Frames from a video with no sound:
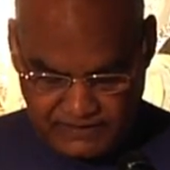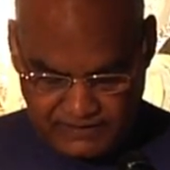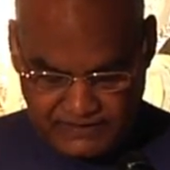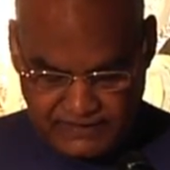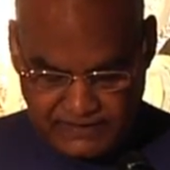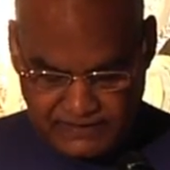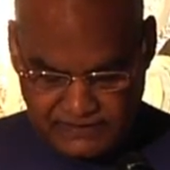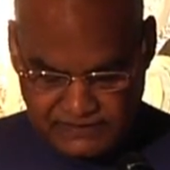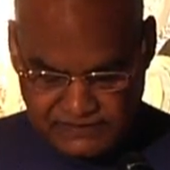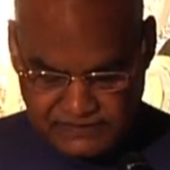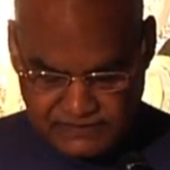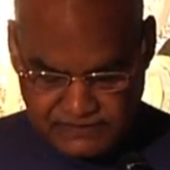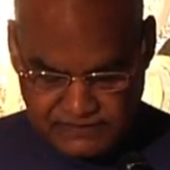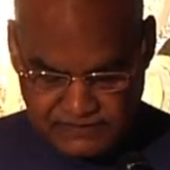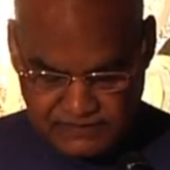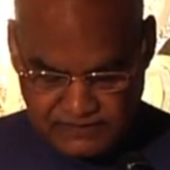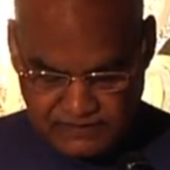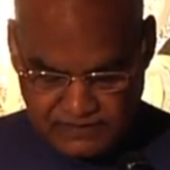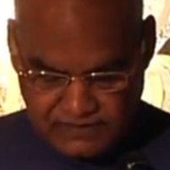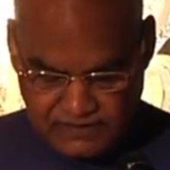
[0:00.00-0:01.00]
There
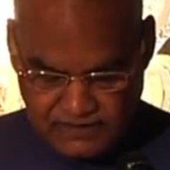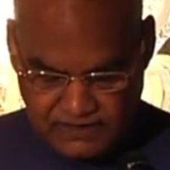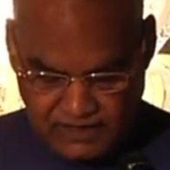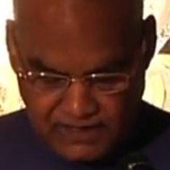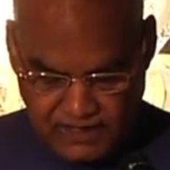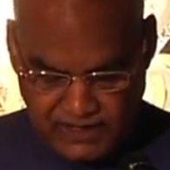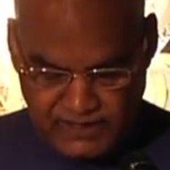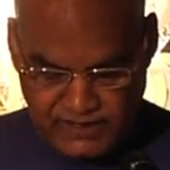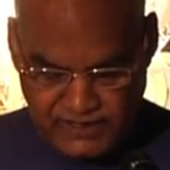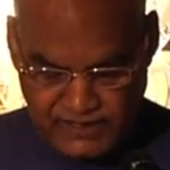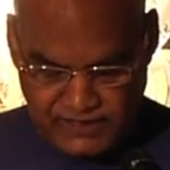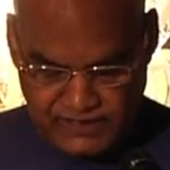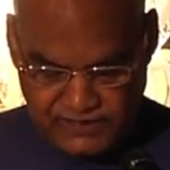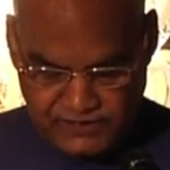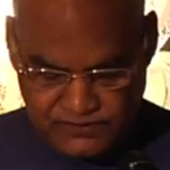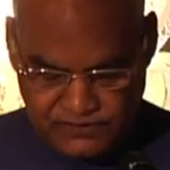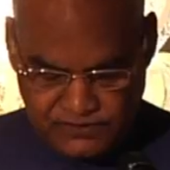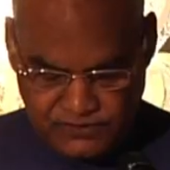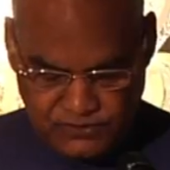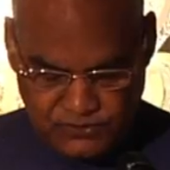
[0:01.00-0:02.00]
is a
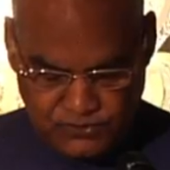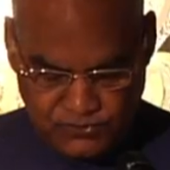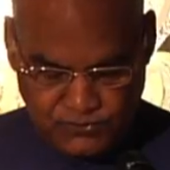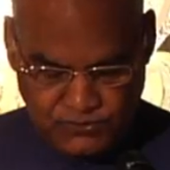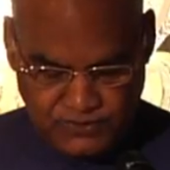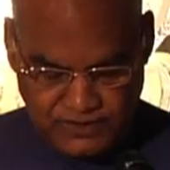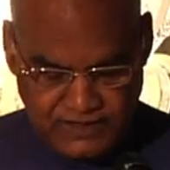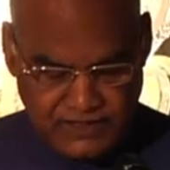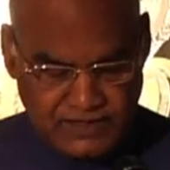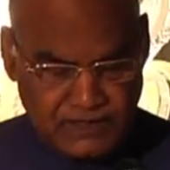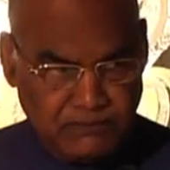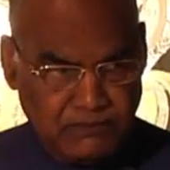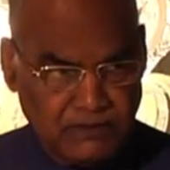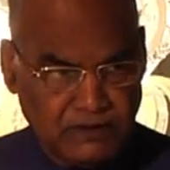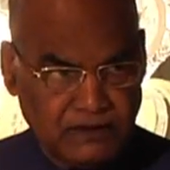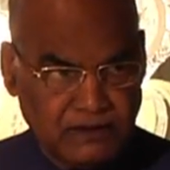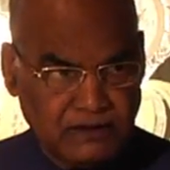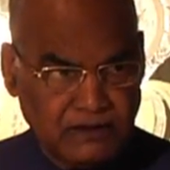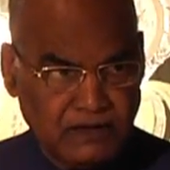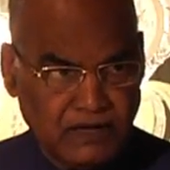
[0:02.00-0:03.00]
need to
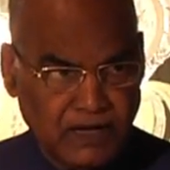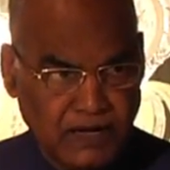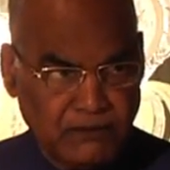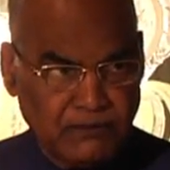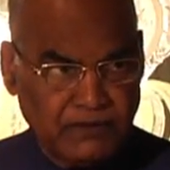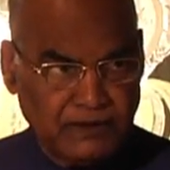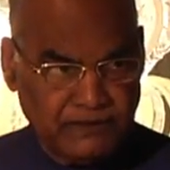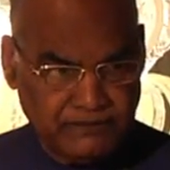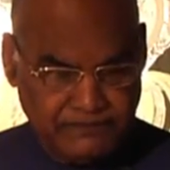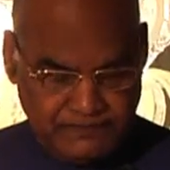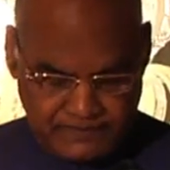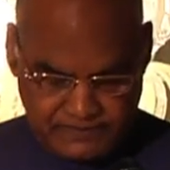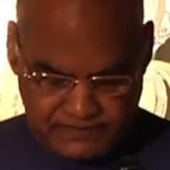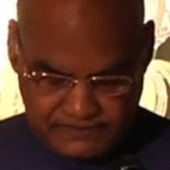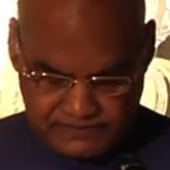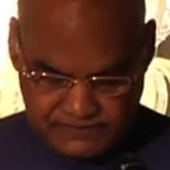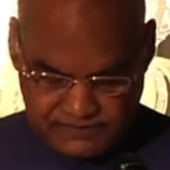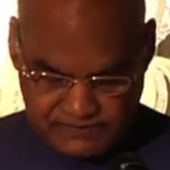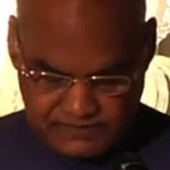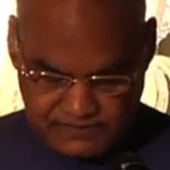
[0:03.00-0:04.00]
redouble our
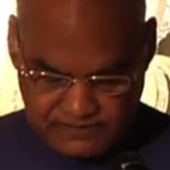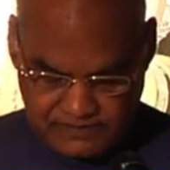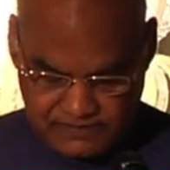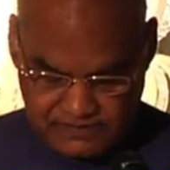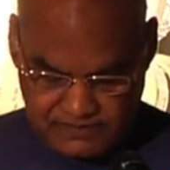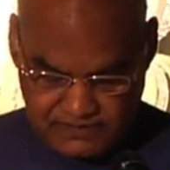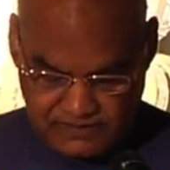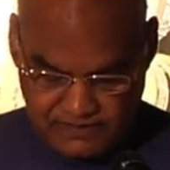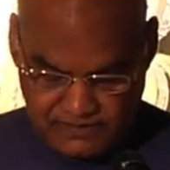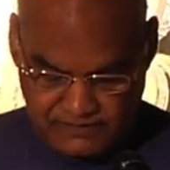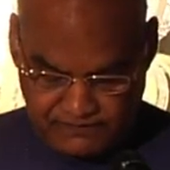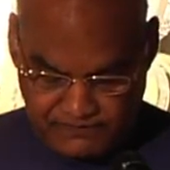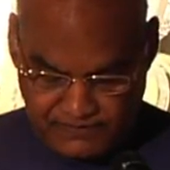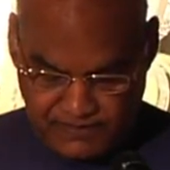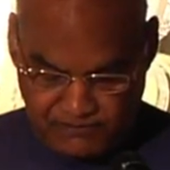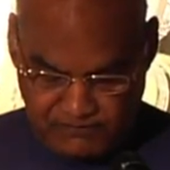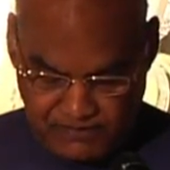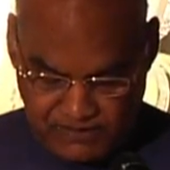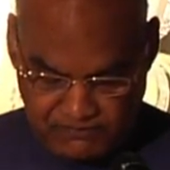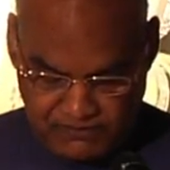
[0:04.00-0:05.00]
efforts.
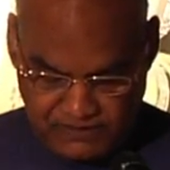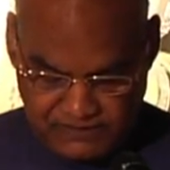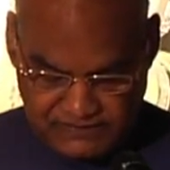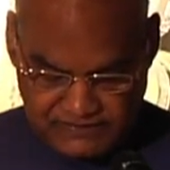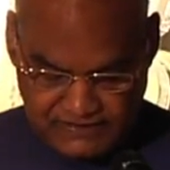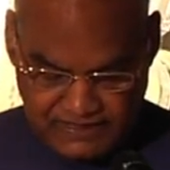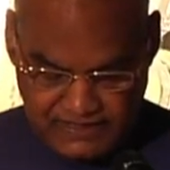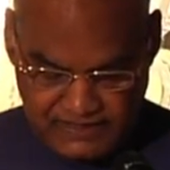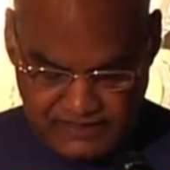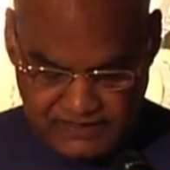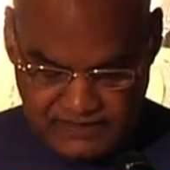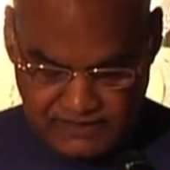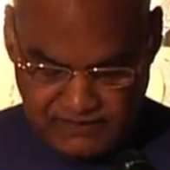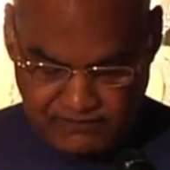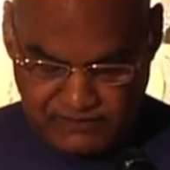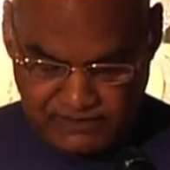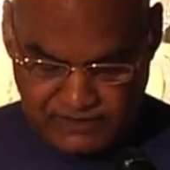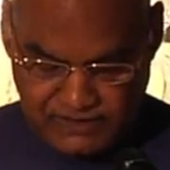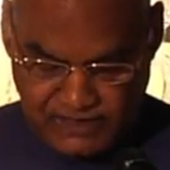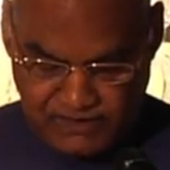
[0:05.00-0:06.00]
From our side,
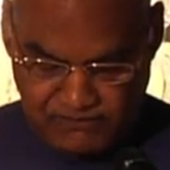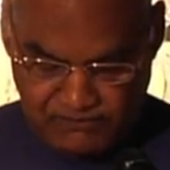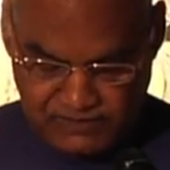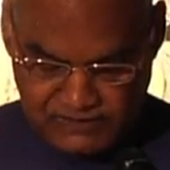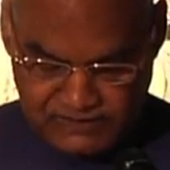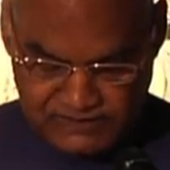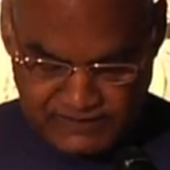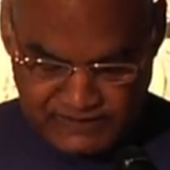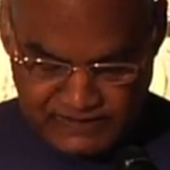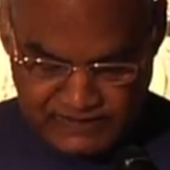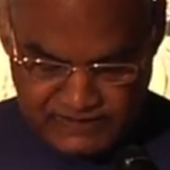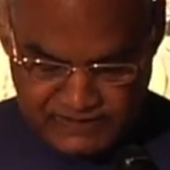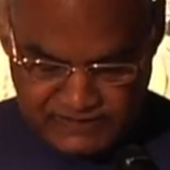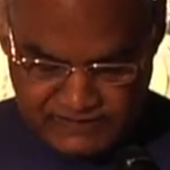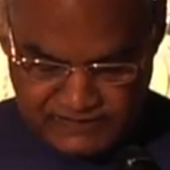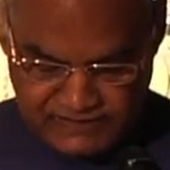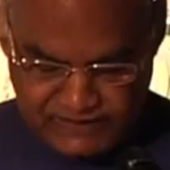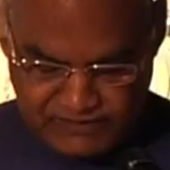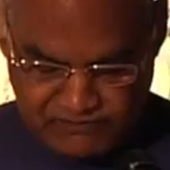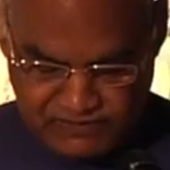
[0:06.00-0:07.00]
our Commerce and
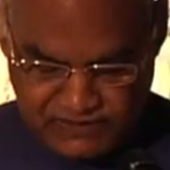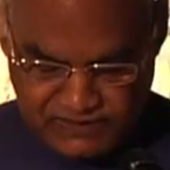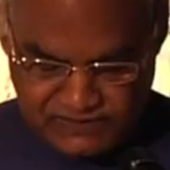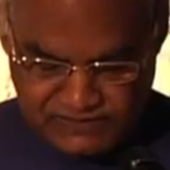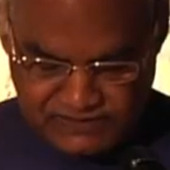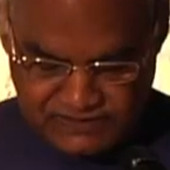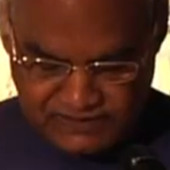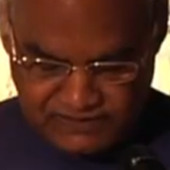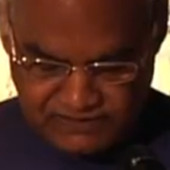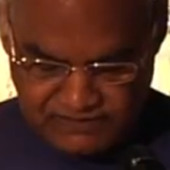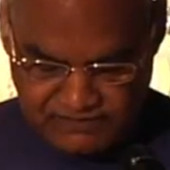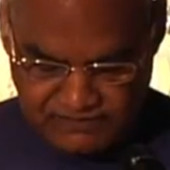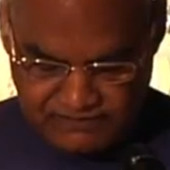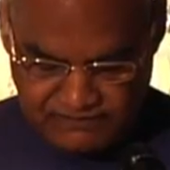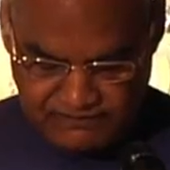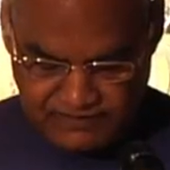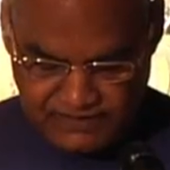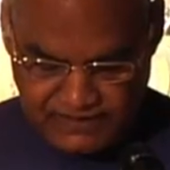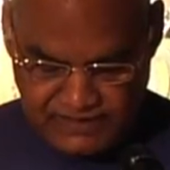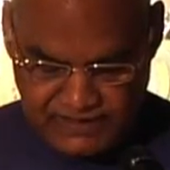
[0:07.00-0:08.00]
Industry Minister
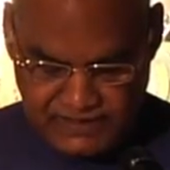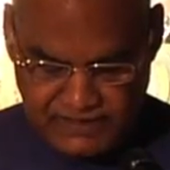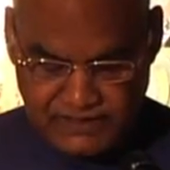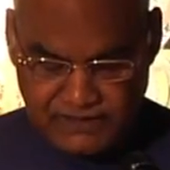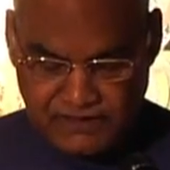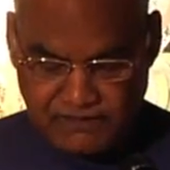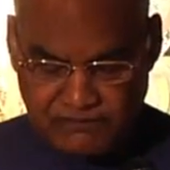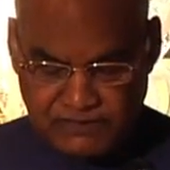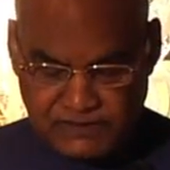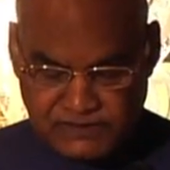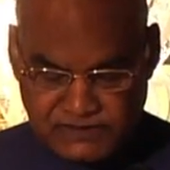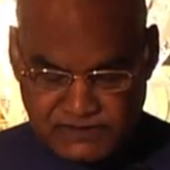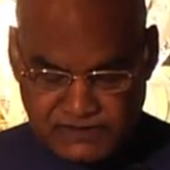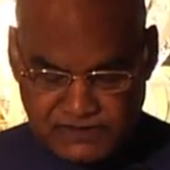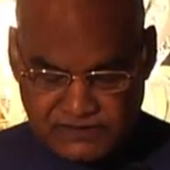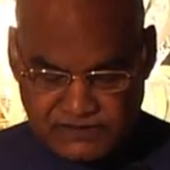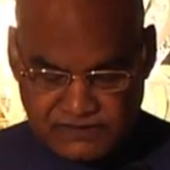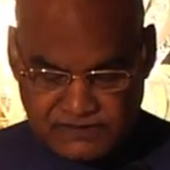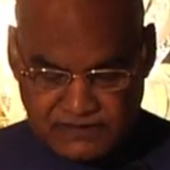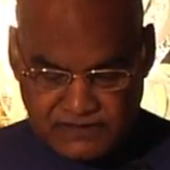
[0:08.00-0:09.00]
will lead a
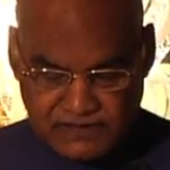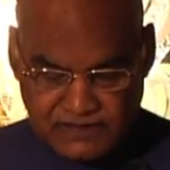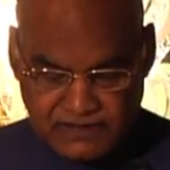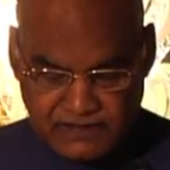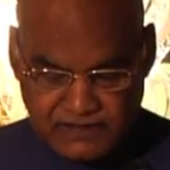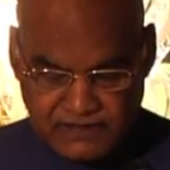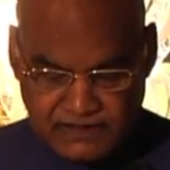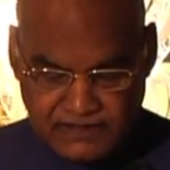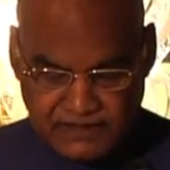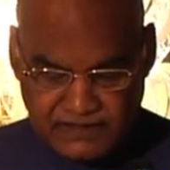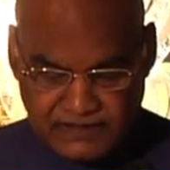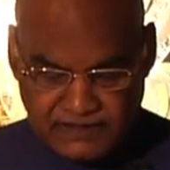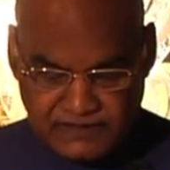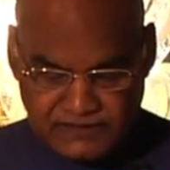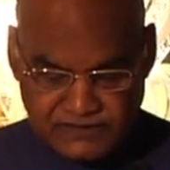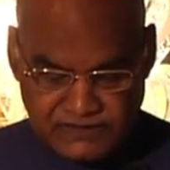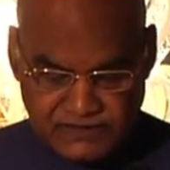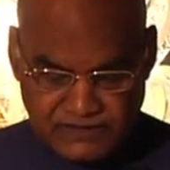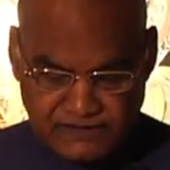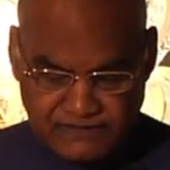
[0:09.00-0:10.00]
business
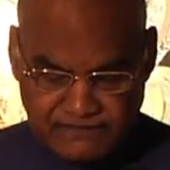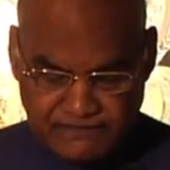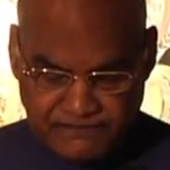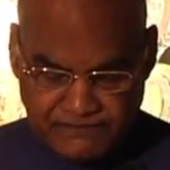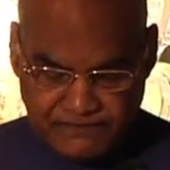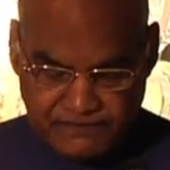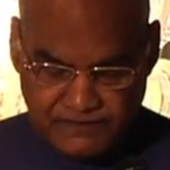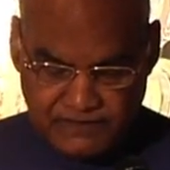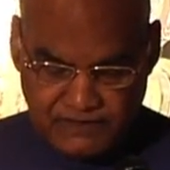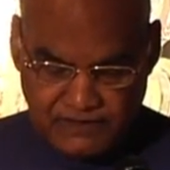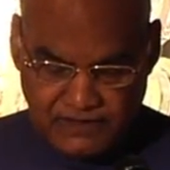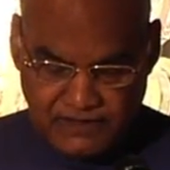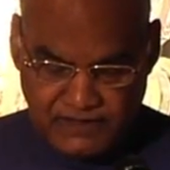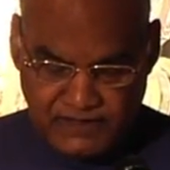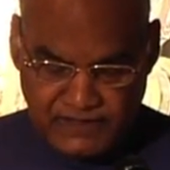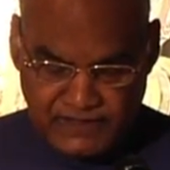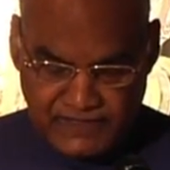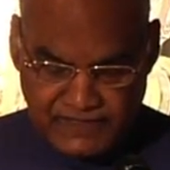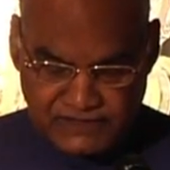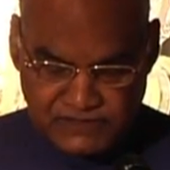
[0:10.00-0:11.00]
delegation
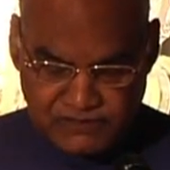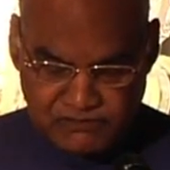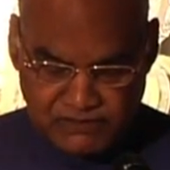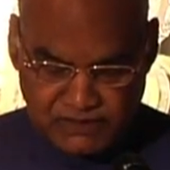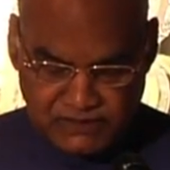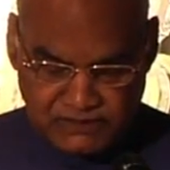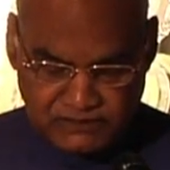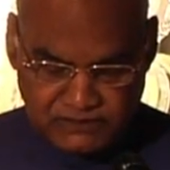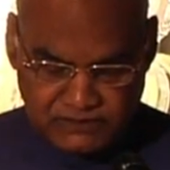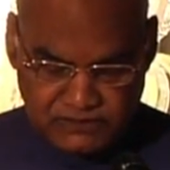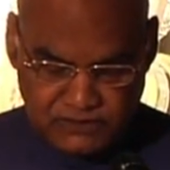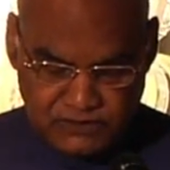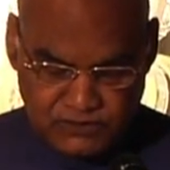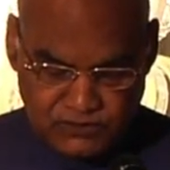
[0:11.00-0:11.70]
next month